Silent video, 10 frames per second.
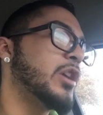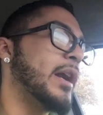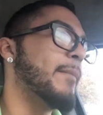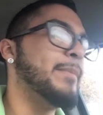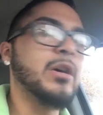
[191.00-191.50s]

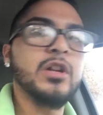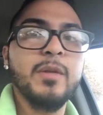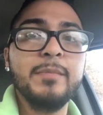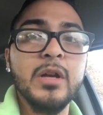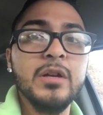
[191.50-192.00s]
trying to build a
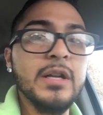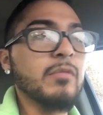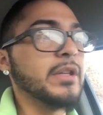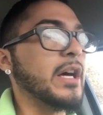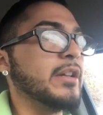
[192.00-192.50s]
community
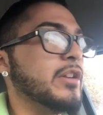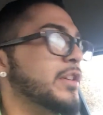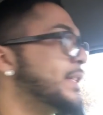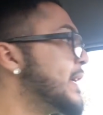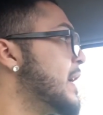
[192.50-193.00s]
with
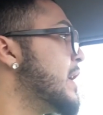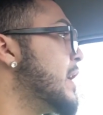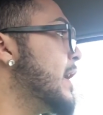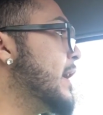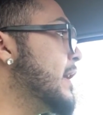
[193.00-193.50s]
others
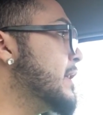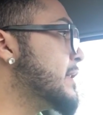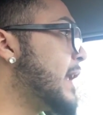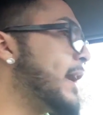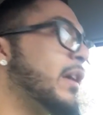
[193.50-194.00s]

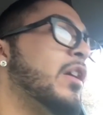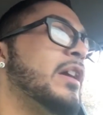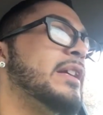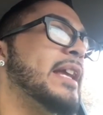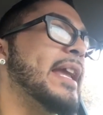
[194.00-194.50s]
is like
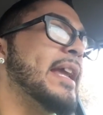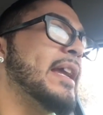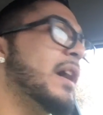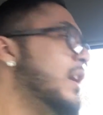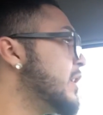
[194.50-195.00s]

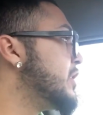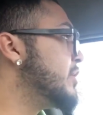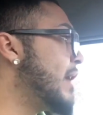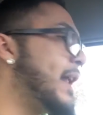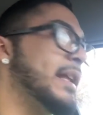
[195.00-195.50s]
key
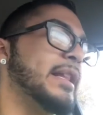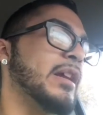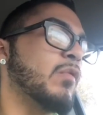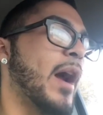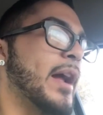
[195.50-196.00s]
to
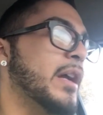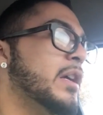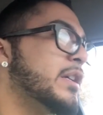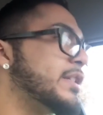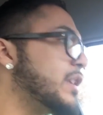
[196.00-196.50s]
anything, right?
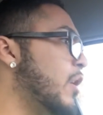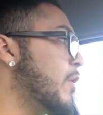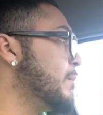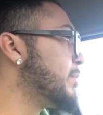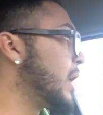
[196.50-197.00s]

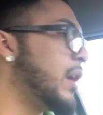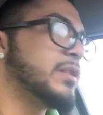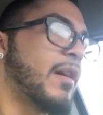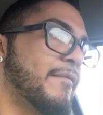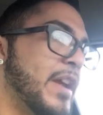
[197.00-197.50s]
So I was on